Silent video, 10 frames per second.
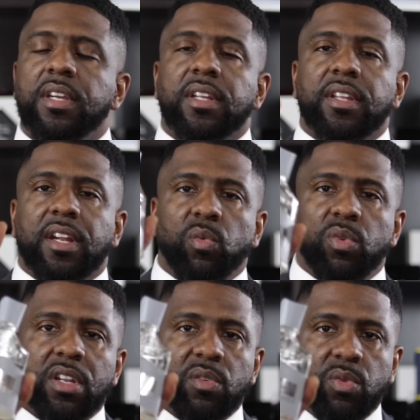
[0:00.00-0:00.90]
then I
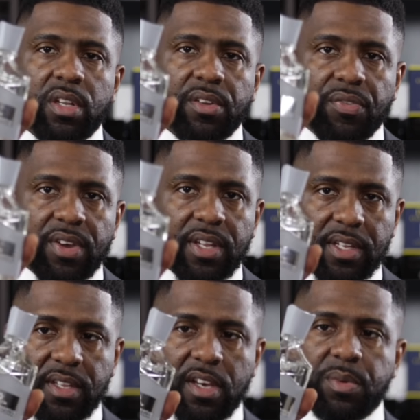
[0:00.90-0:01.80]
really fell in
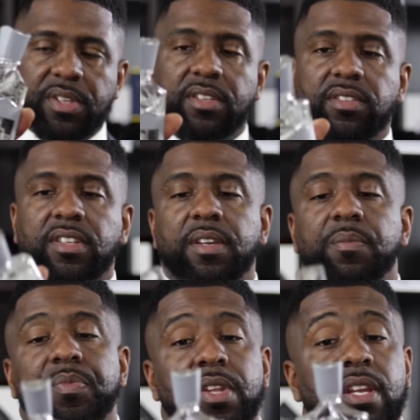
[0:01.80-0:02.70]
love with this scent.
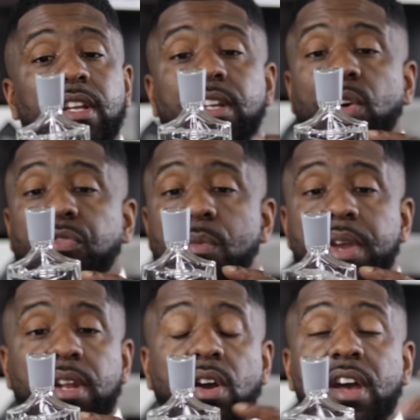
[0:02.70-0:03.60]
You know, for me
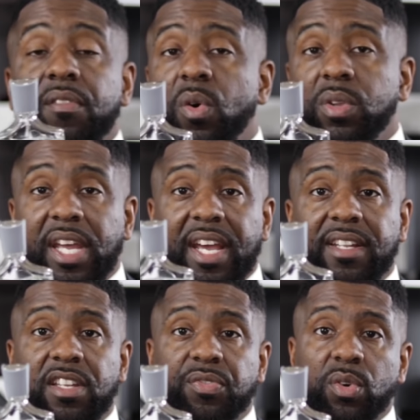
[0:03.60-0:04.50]
to have only had
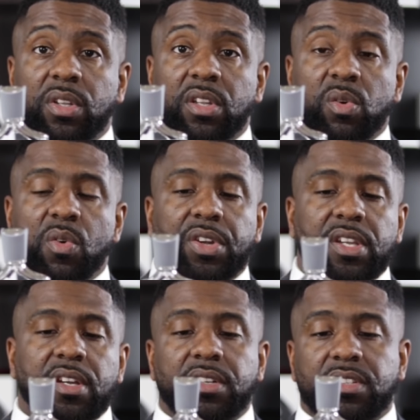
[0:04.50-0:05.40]
this for a little over a
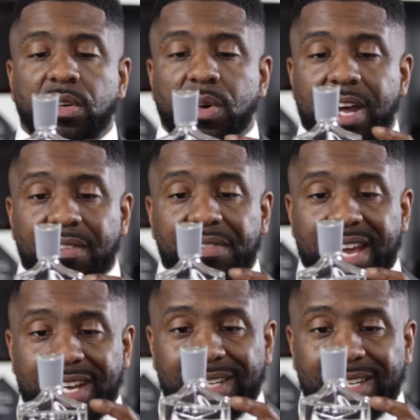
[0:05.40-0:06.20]
year or so, I've knocked